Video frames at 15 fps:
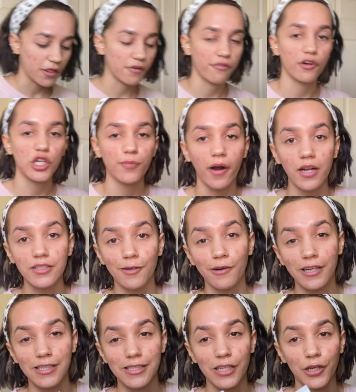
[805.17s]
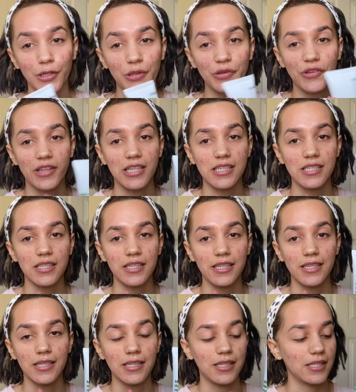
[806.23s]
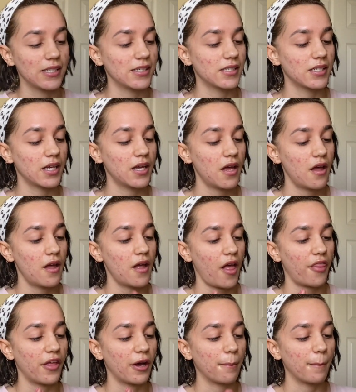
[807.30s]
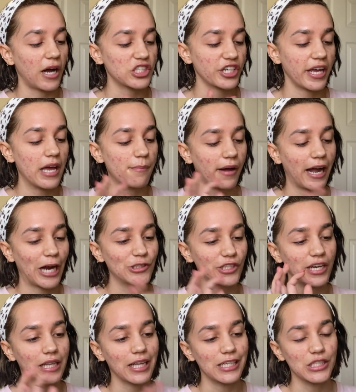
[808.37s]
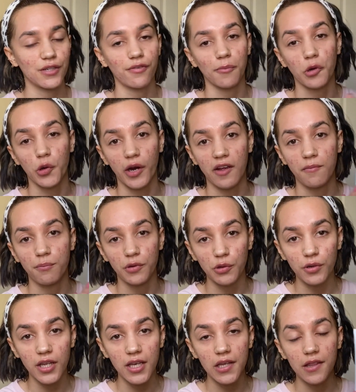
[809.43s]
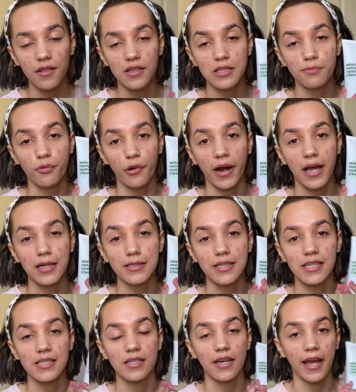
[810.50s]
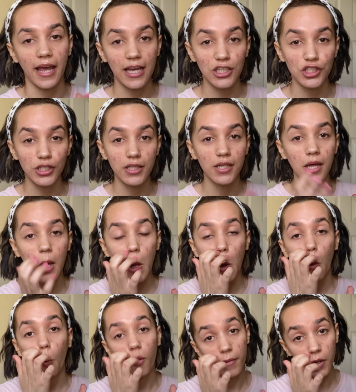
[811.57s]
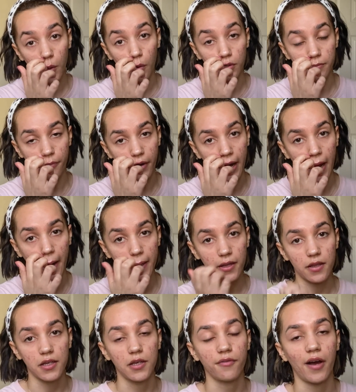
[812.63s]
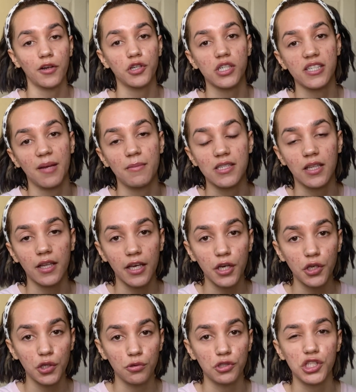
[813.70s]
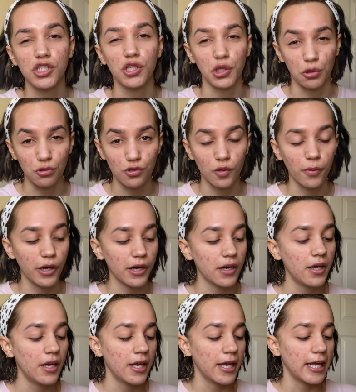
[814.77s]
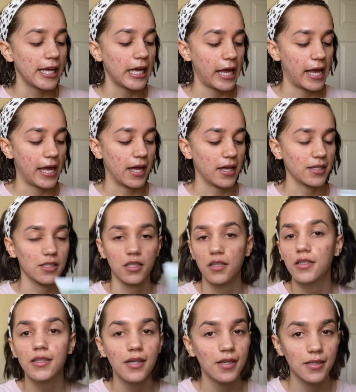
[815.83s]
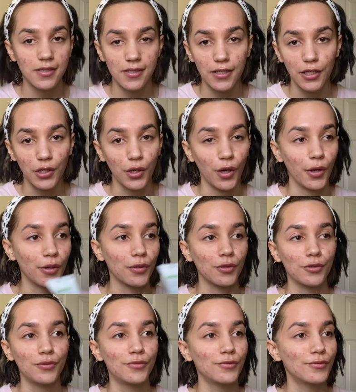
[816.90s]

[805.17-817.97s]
Now, the first product I wanted to tell you, this is the Matcha Hemp Hydrating Cleanser from Krave Beauty. This brand is an Asian woman-owned brand. The founder's name is Liah Yoo. She's a YouTuber and CEO,